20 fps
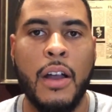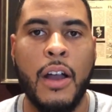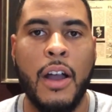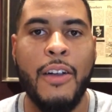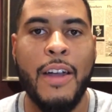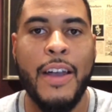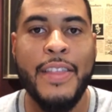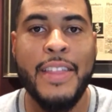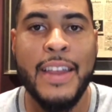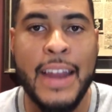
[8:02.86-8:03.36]
All
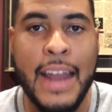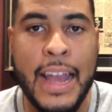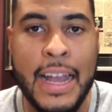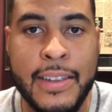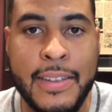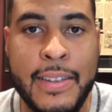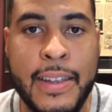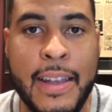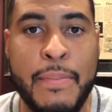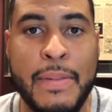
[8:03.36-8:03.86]
right, the
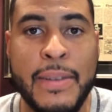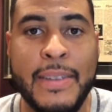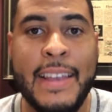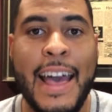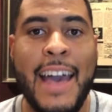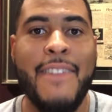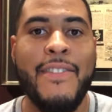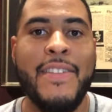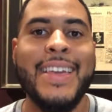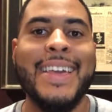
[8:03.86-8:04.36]
next tip is
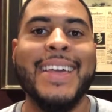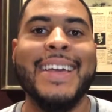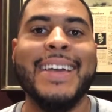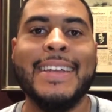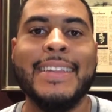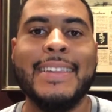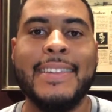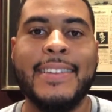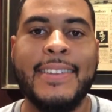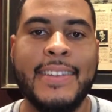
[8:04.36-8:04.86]
having a
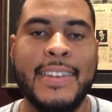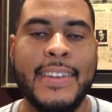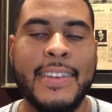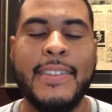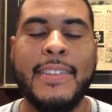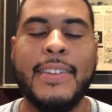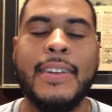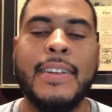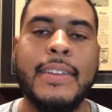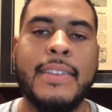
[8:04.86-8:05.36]

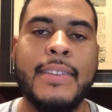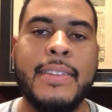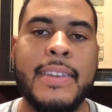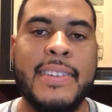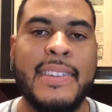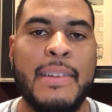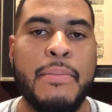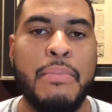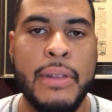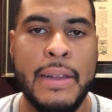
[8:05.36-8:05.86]
consistent
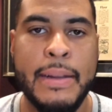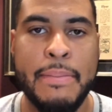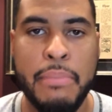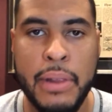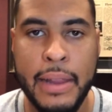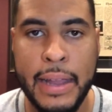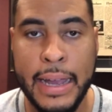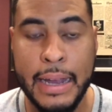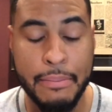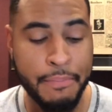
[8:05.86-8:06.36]
discipline
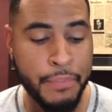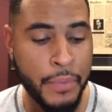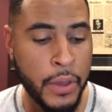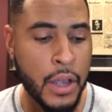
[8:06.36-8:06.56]
plan.